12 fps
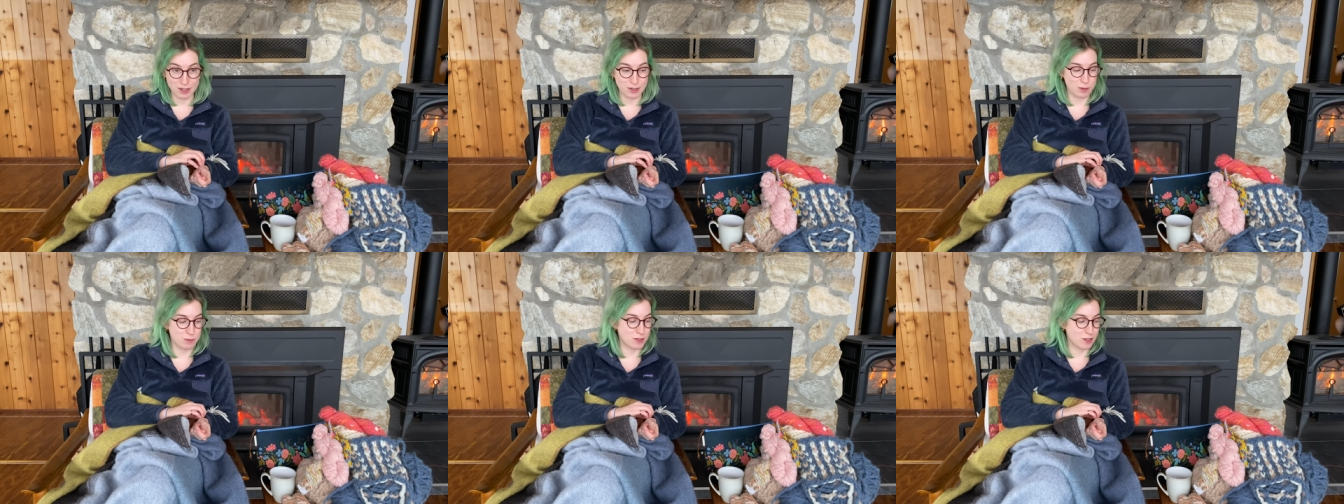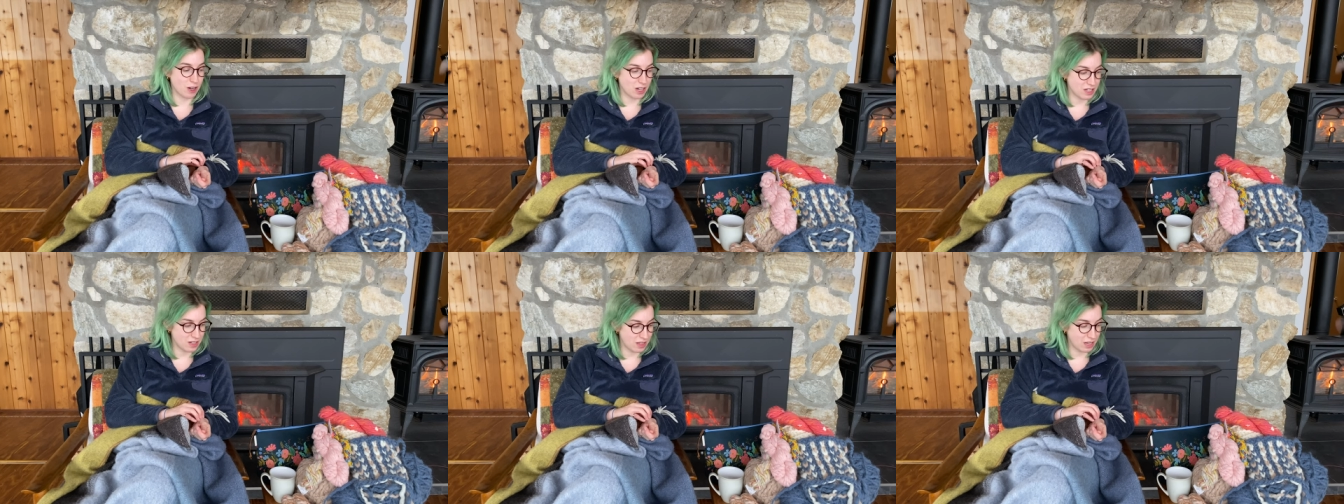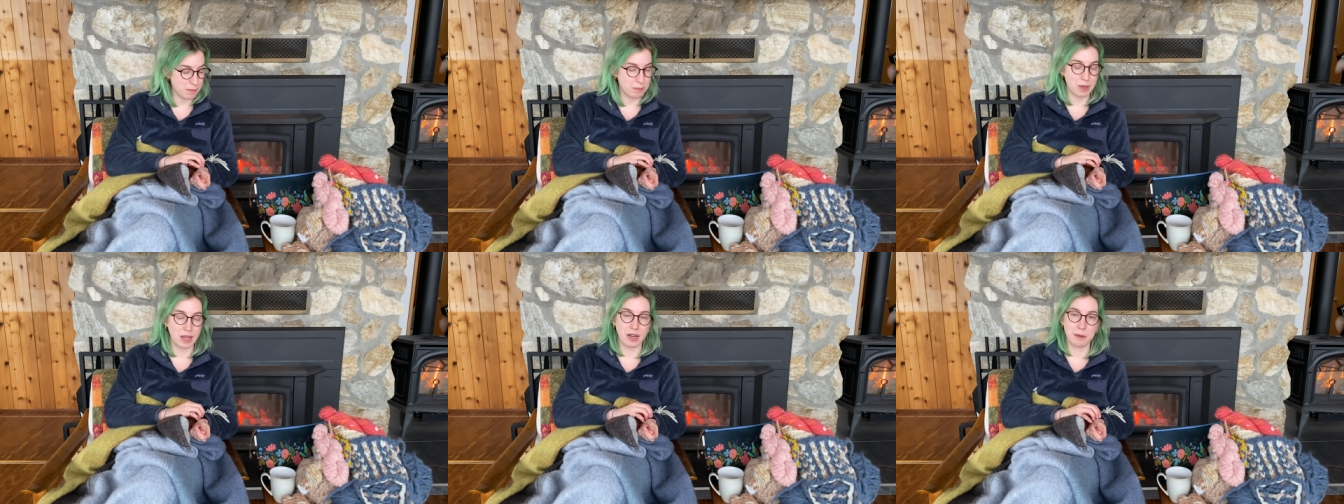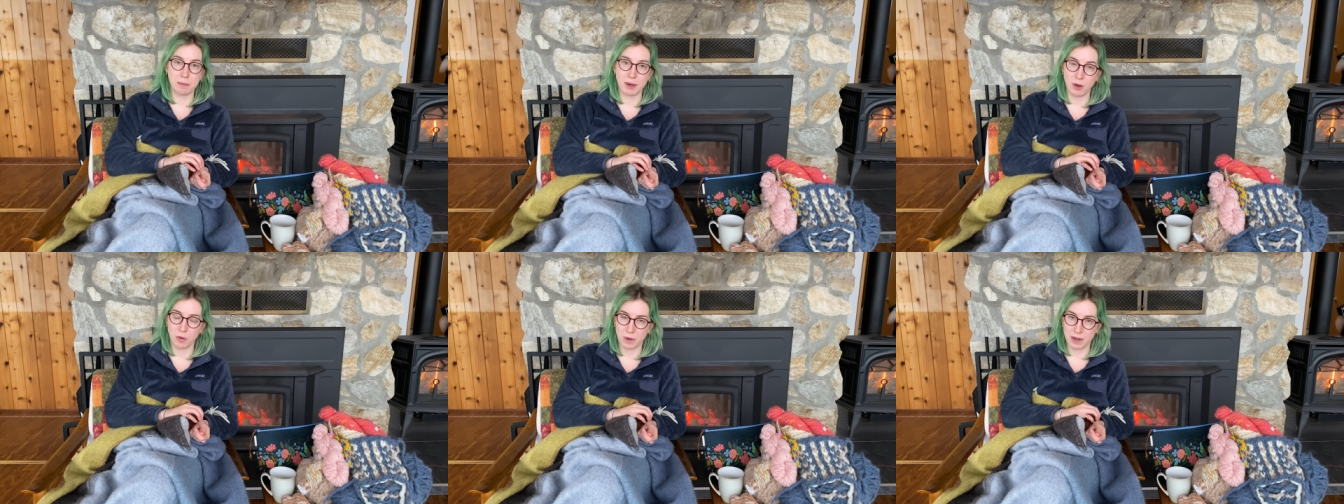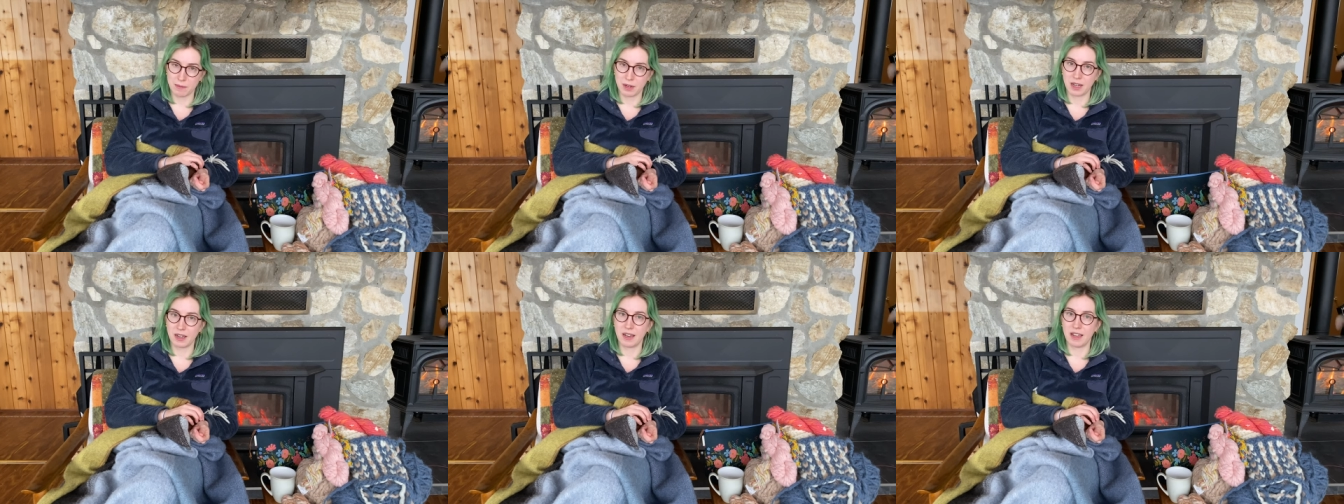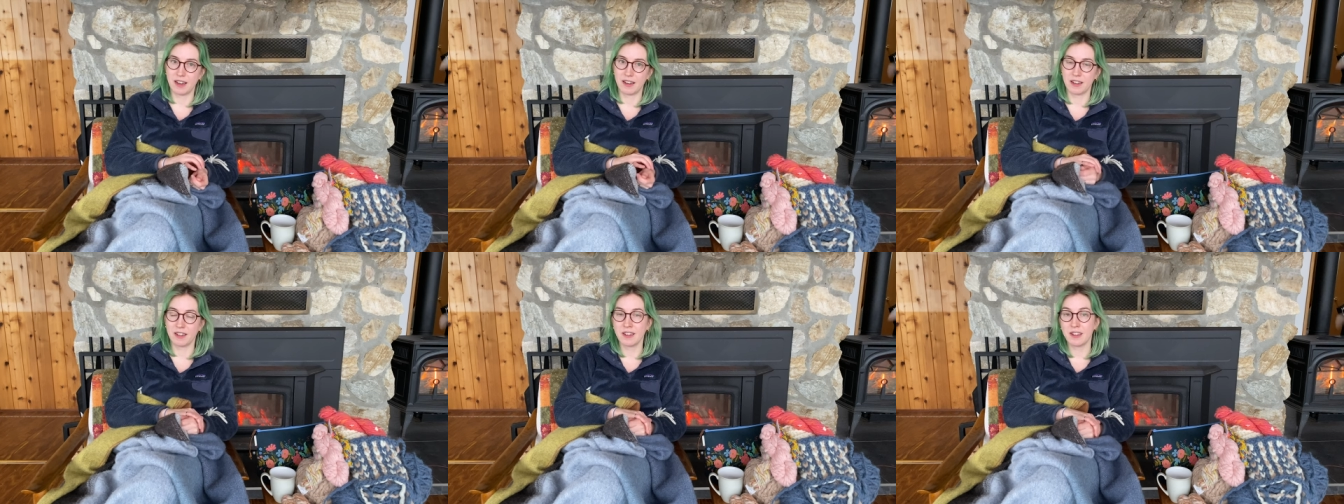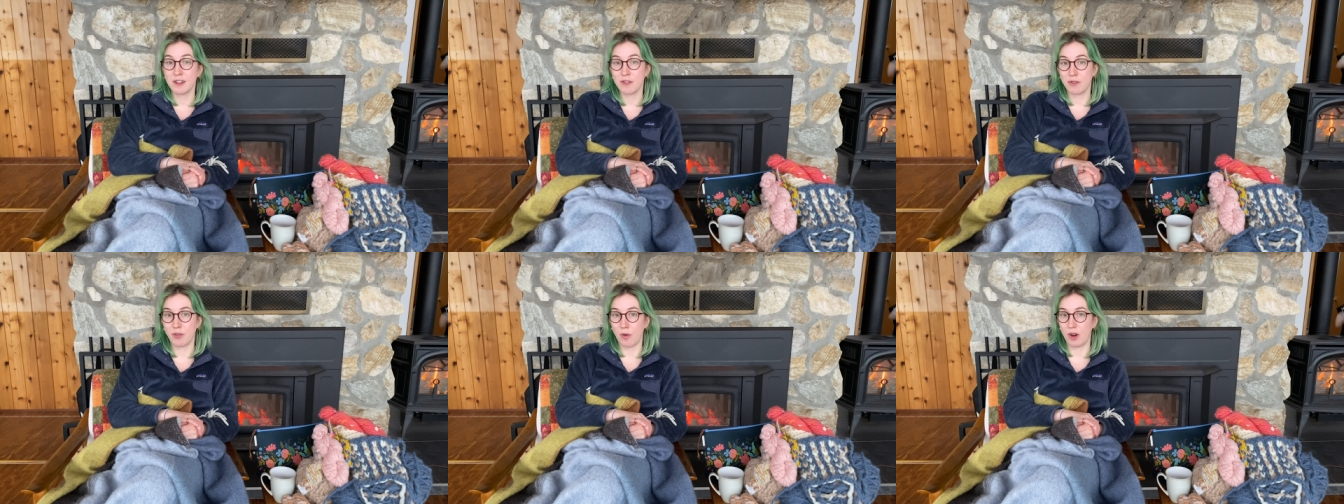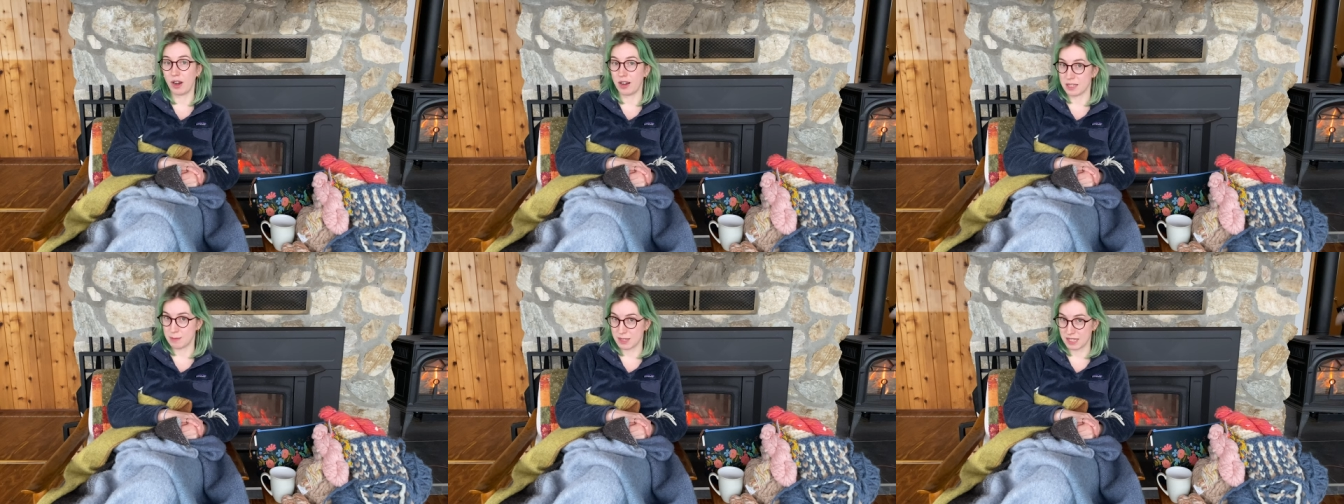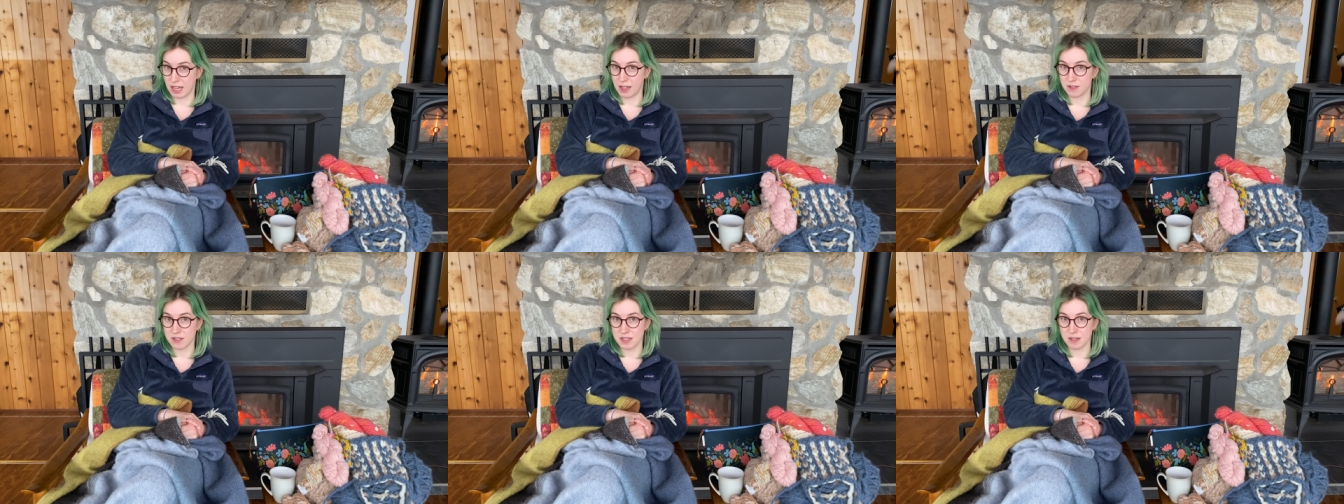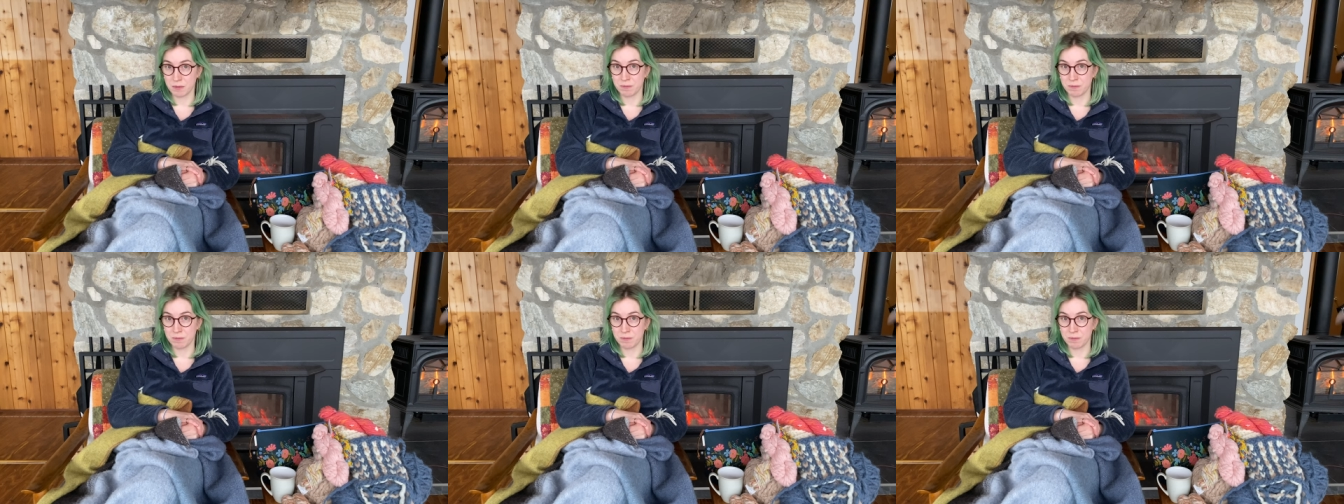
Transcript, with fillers: So I'm starting to think a bit about what I'm gonna knit for Christmas gifts.